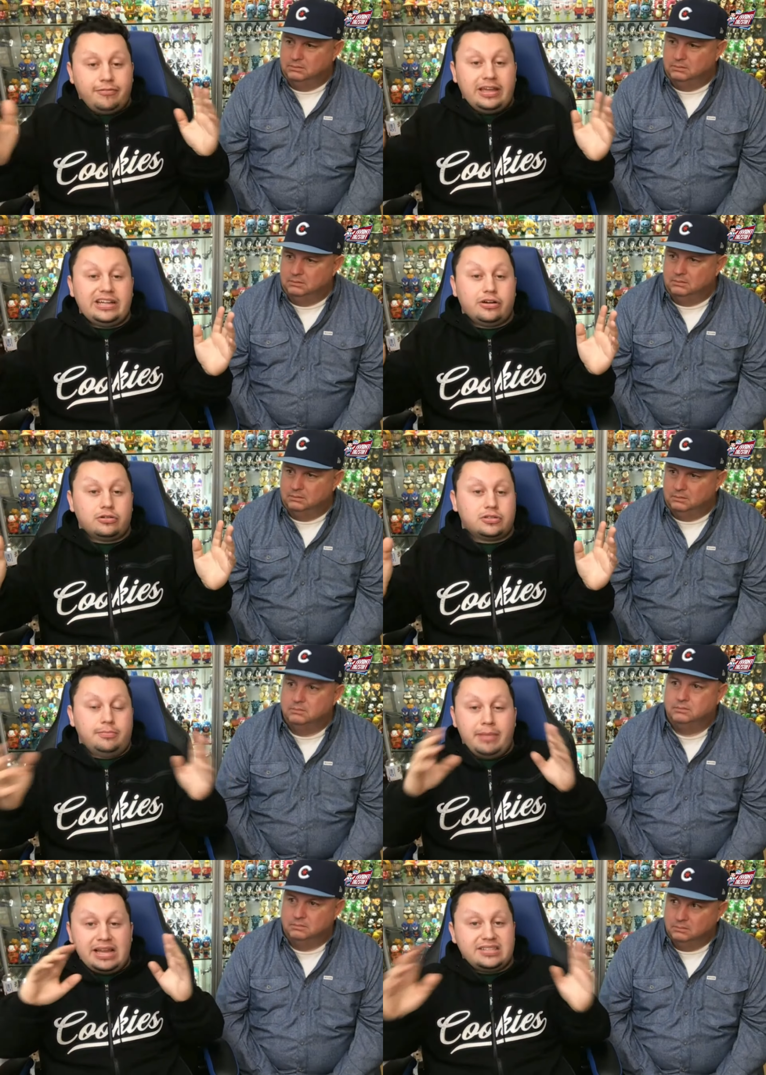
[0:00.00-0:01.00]
Speaker 1: figures,
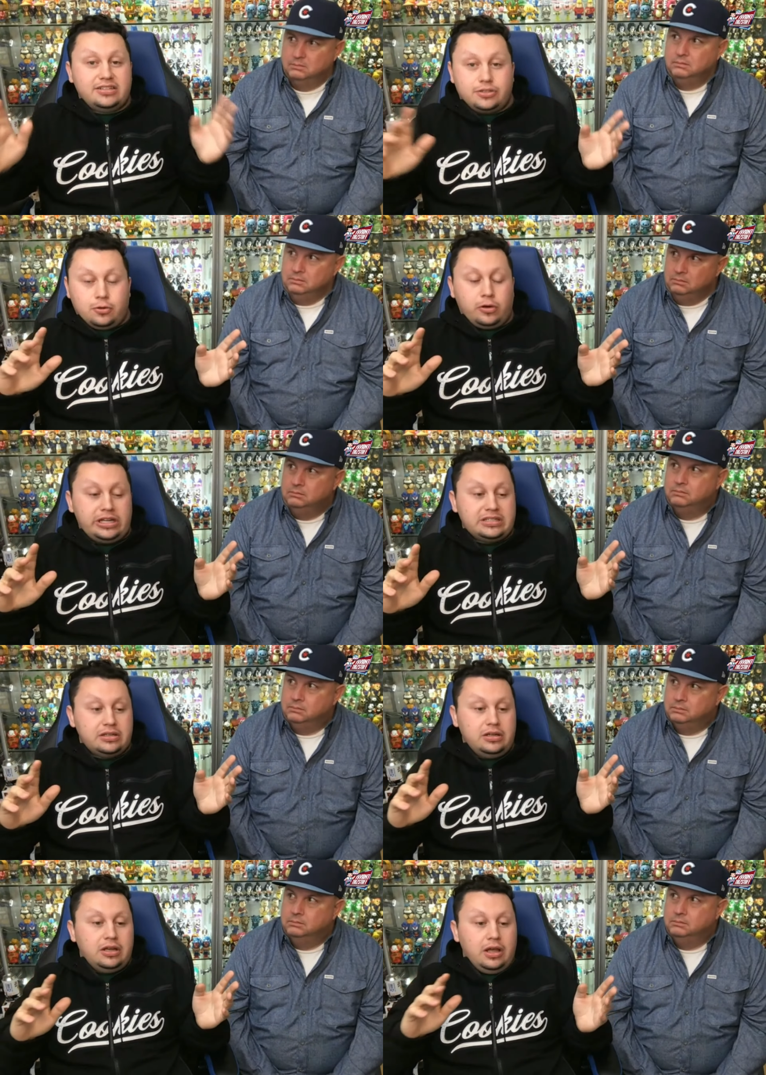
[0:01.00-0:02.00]
amazing toys,
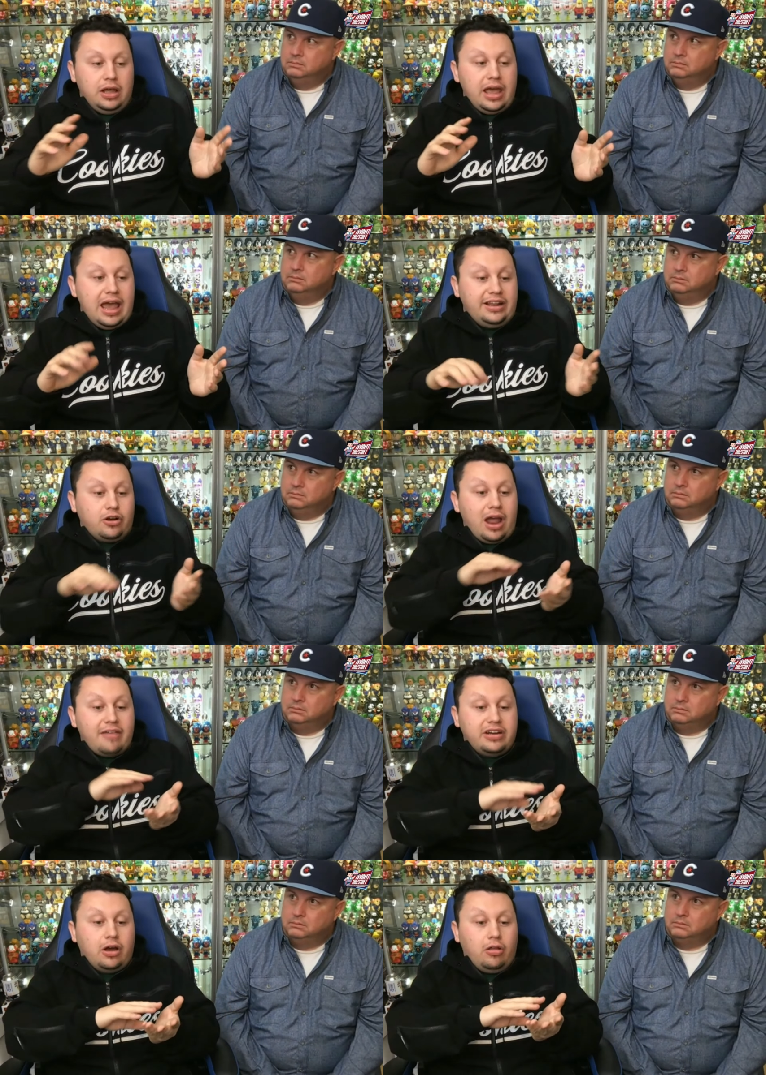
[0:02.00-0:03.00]
and you're
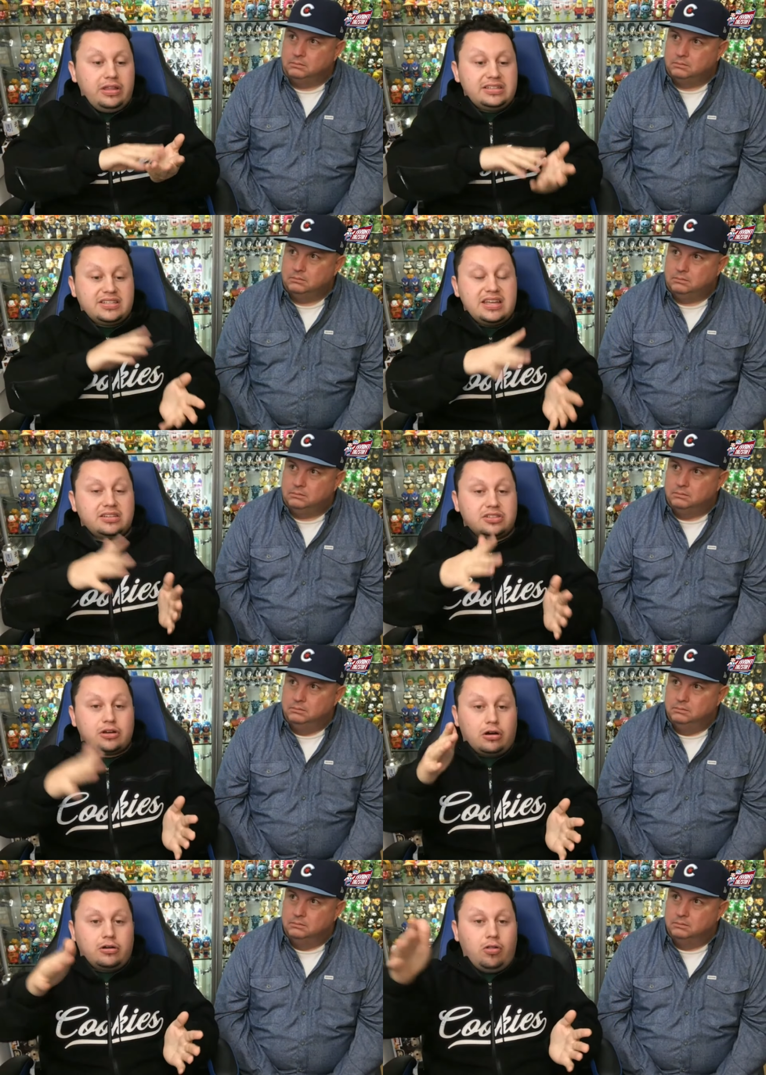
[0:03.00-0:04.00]
having all these things
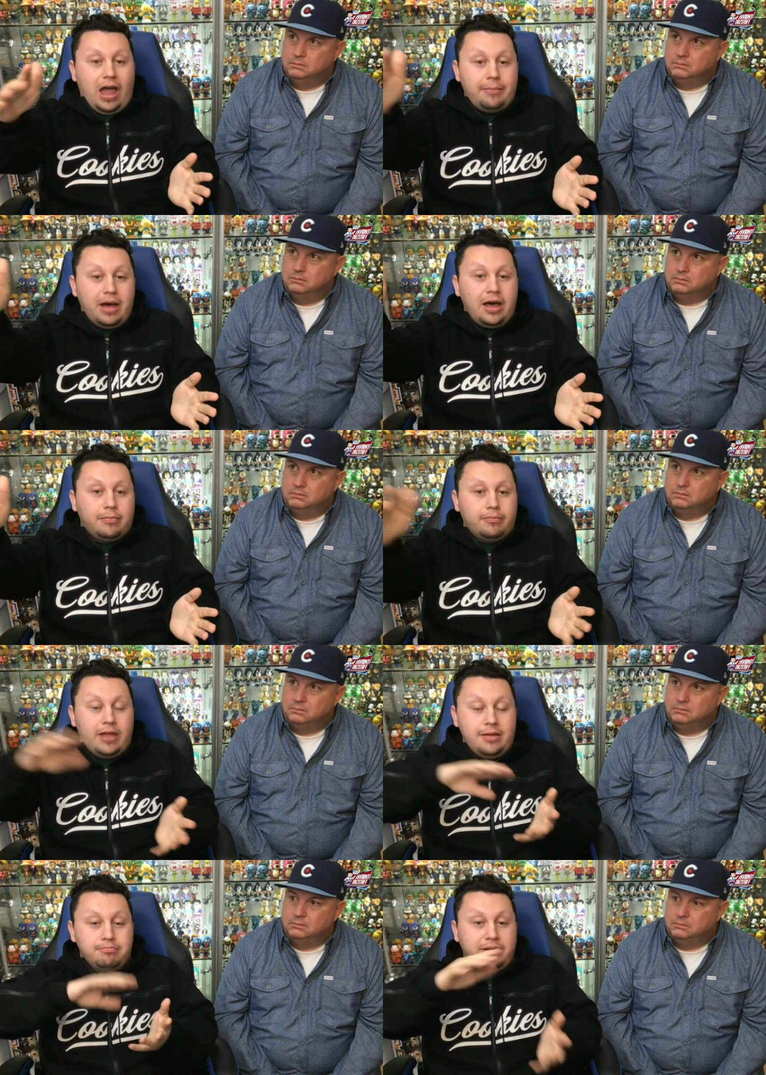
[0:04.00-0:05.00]
start climb up
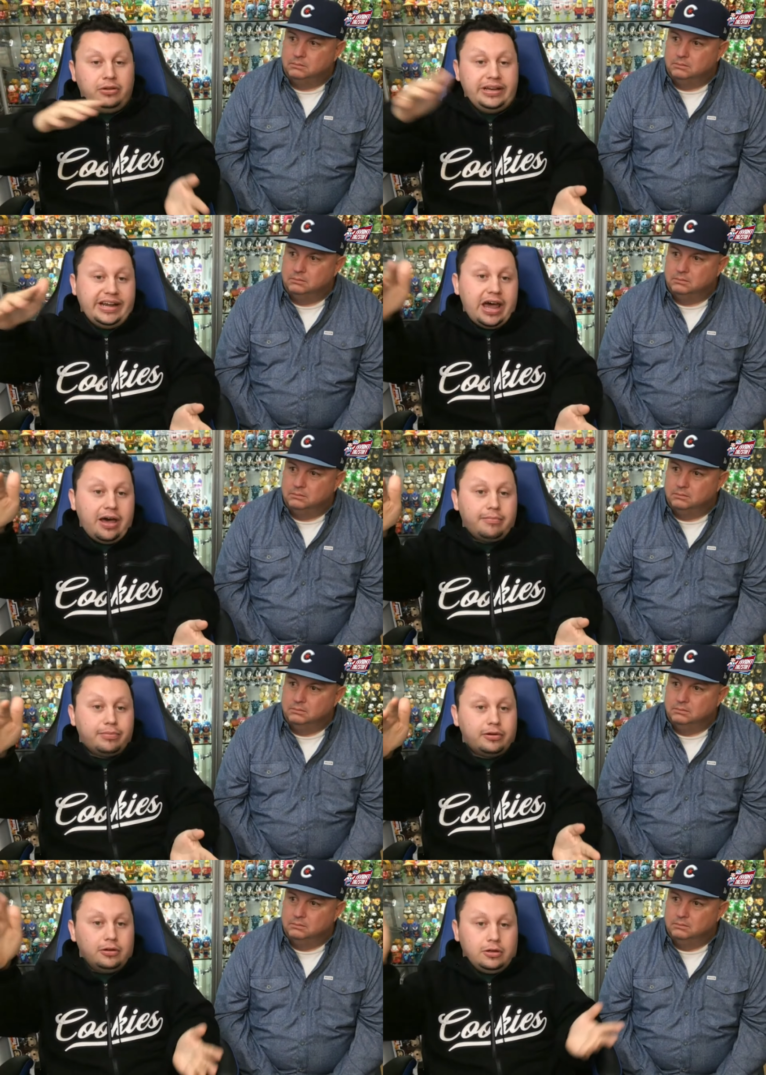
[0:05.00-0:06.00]
and building
Speaker 2: up.
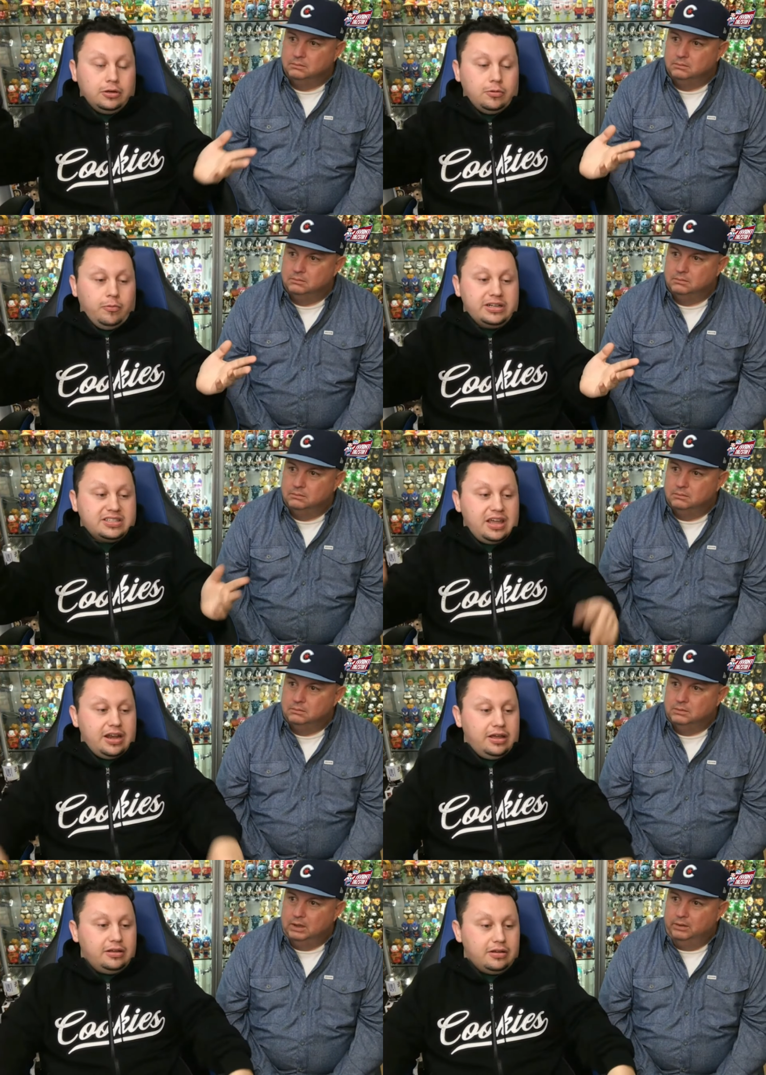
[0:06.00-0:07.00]
What's
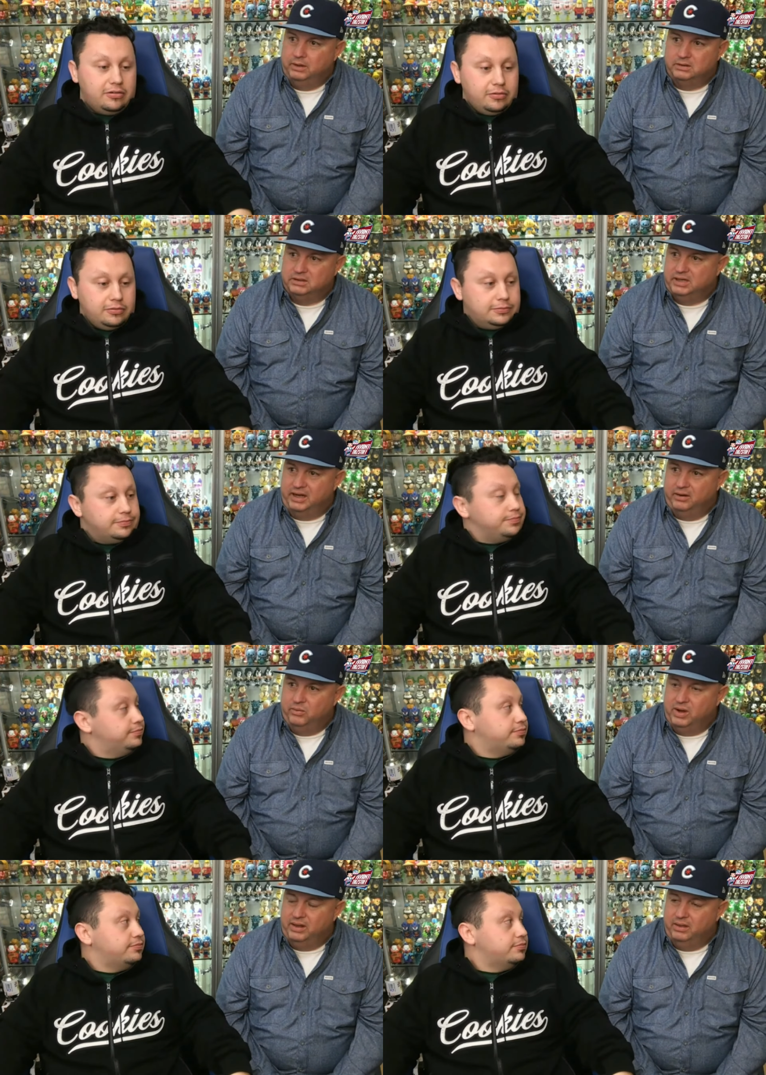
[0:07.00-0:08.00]
gonna? They're just taking
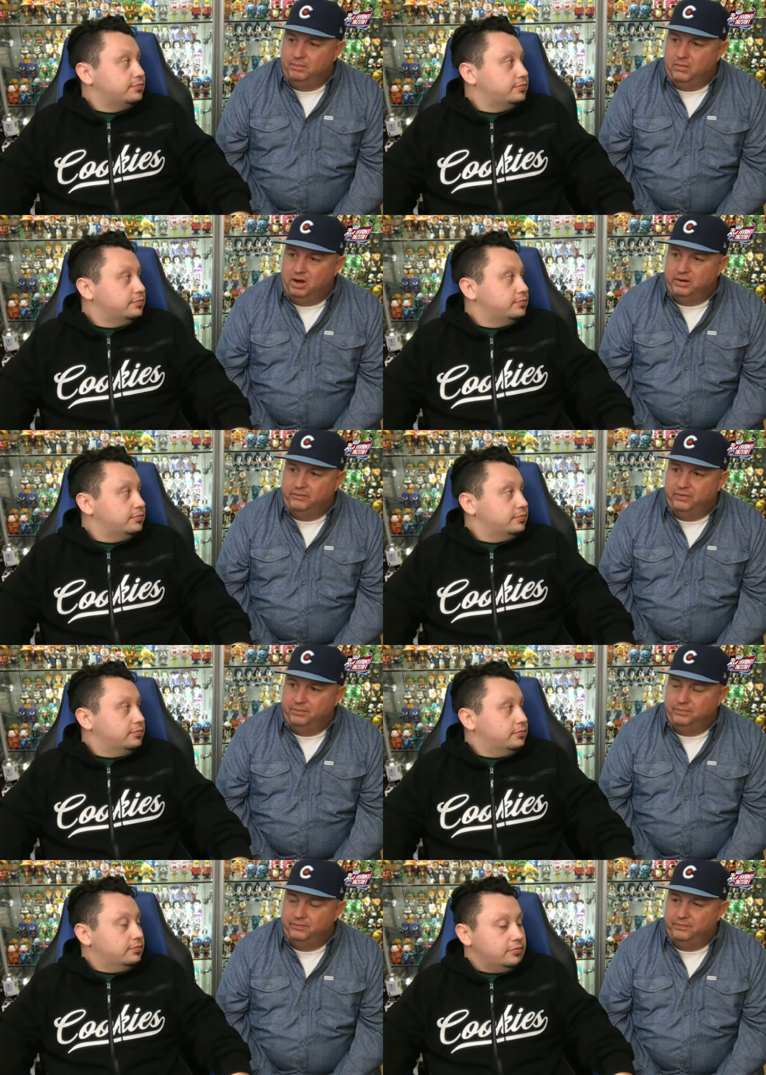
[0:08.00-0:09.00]
away the market
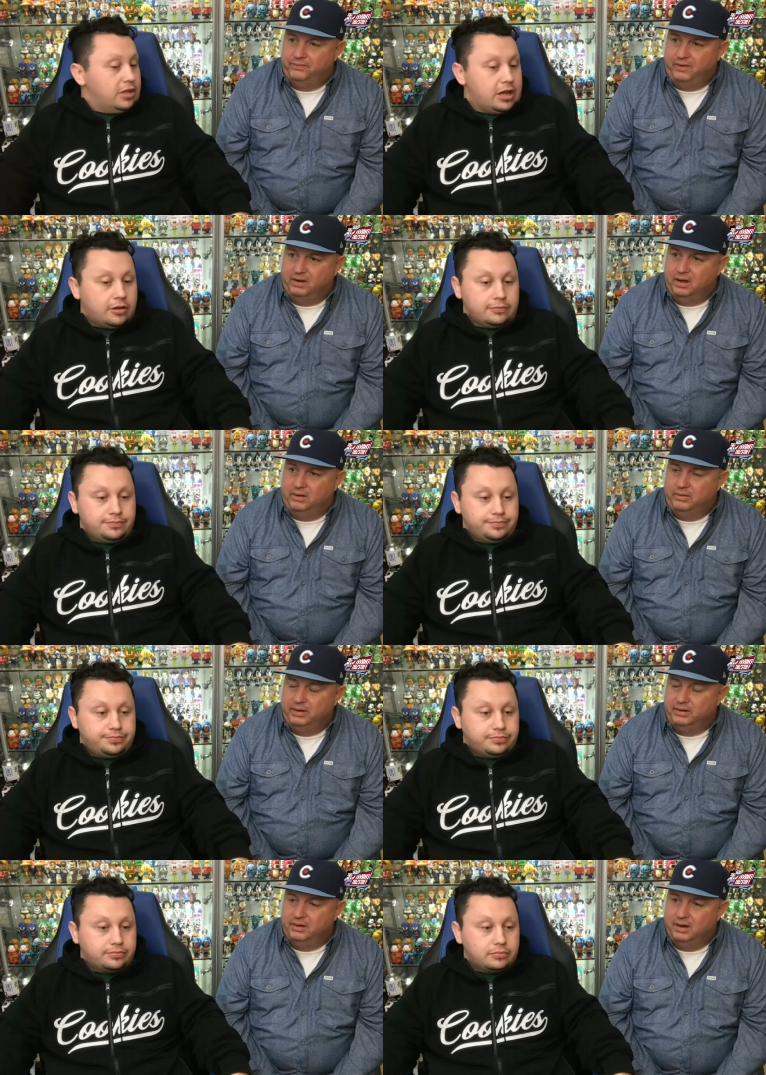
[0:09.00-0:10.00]
from yeah. Funko
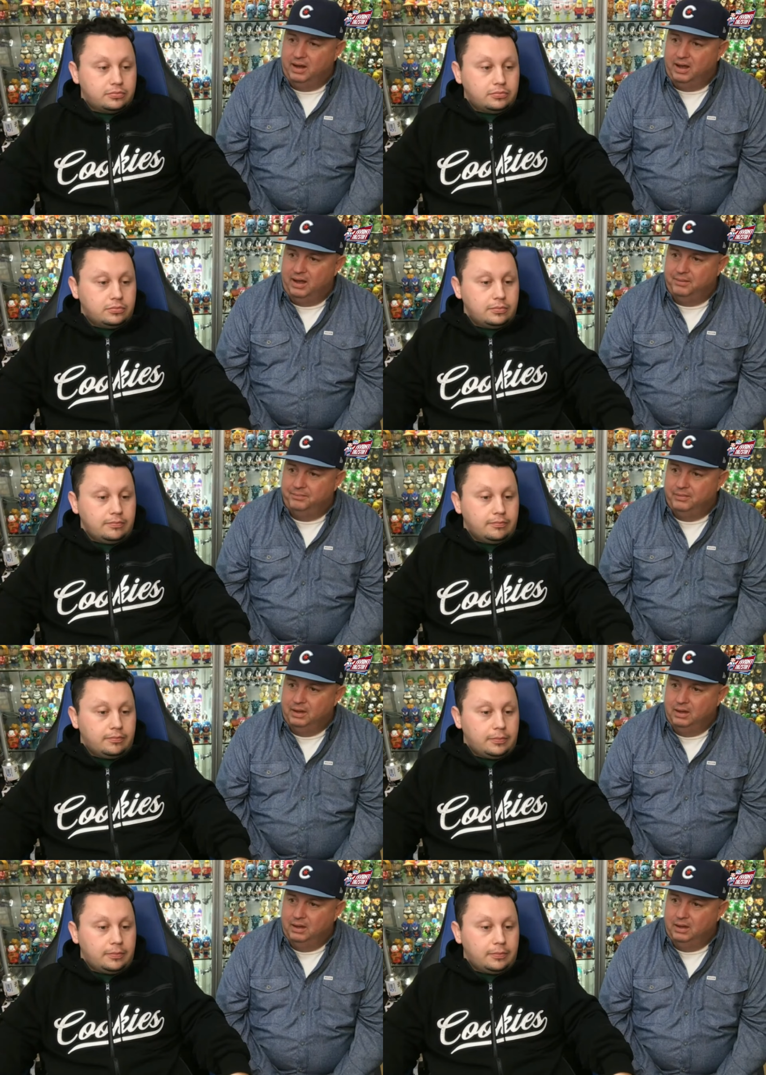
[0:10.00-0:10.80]
and um,